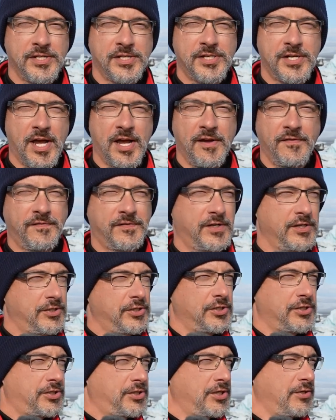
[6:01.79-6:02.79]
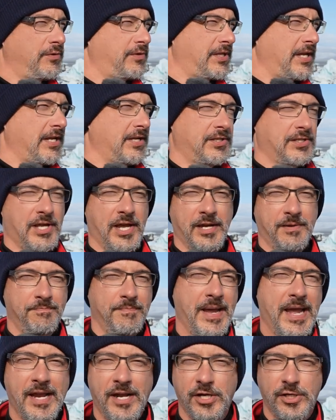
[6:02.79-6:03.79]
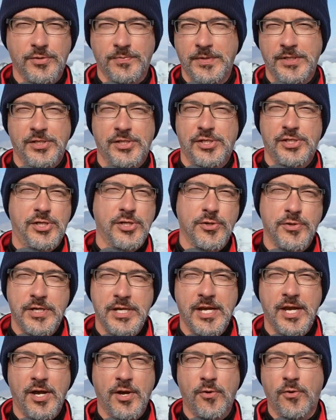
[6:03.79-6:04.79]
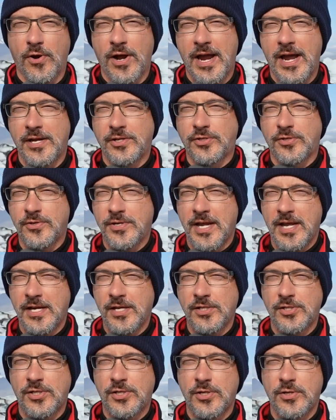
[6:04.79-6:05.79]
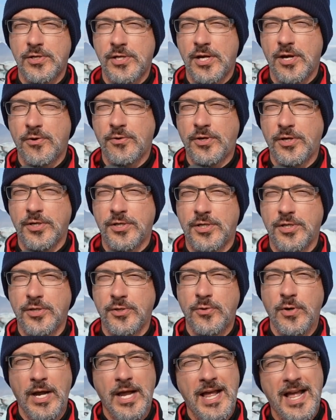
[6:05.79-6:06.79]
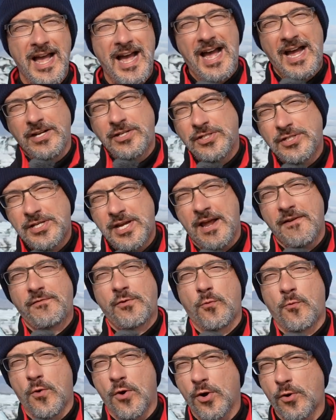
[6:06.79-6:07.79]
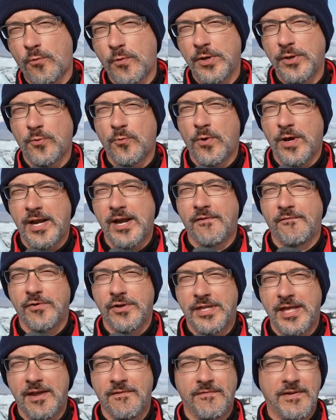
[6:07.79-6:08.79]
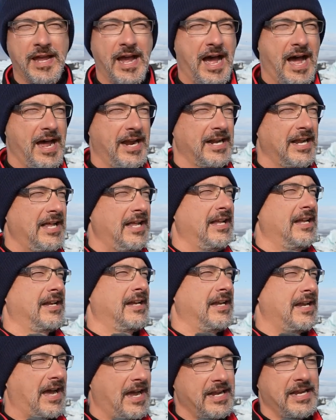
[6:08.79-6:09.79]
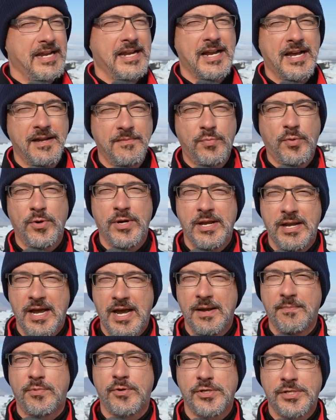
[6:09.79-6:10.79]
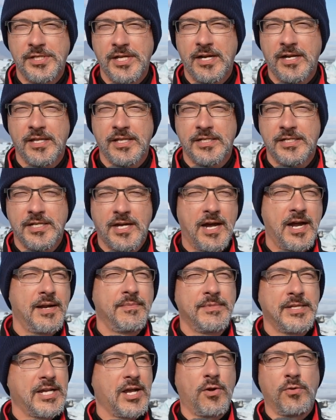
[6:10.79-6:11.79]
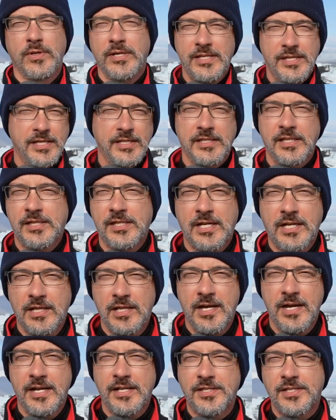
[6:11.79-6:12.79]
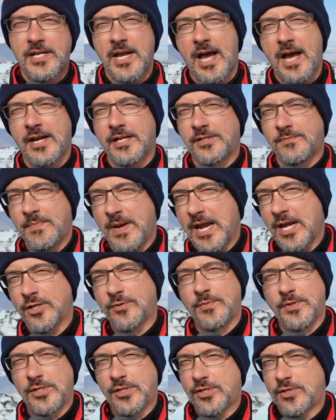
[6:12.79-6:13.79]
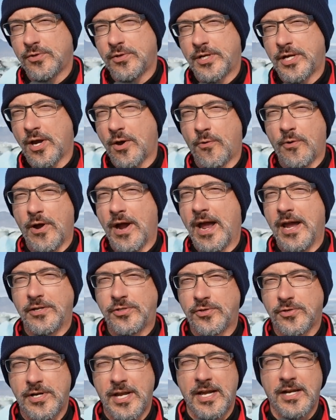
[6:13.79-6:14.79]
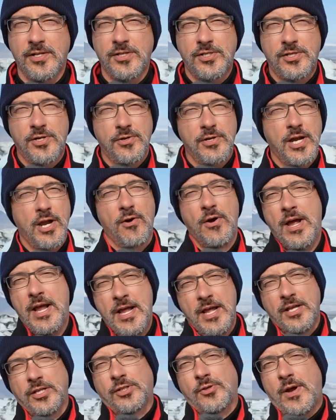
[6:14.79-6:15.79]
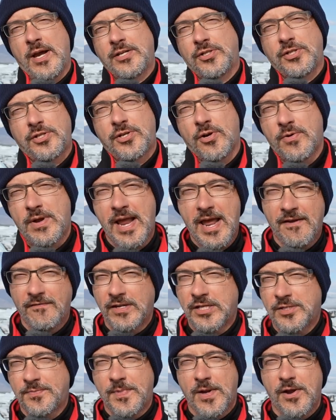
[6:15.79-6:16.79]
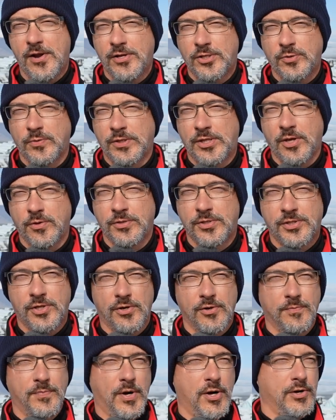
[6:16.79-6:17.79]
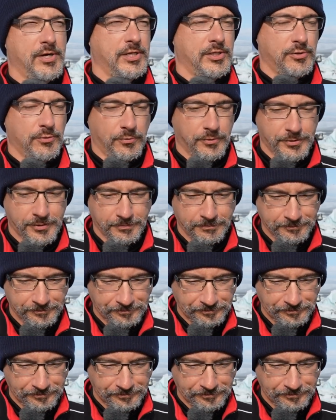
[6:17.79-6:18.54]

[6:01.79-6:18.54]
stuff to just do things like Management Studio or Azure Data Studio could do. I just have to work with whatever they've got. ninety-nine point nine percent of the time, the only thing that the client's got is Management Studio or Azure Data Studio. So I just don't have experience with those third-party tools.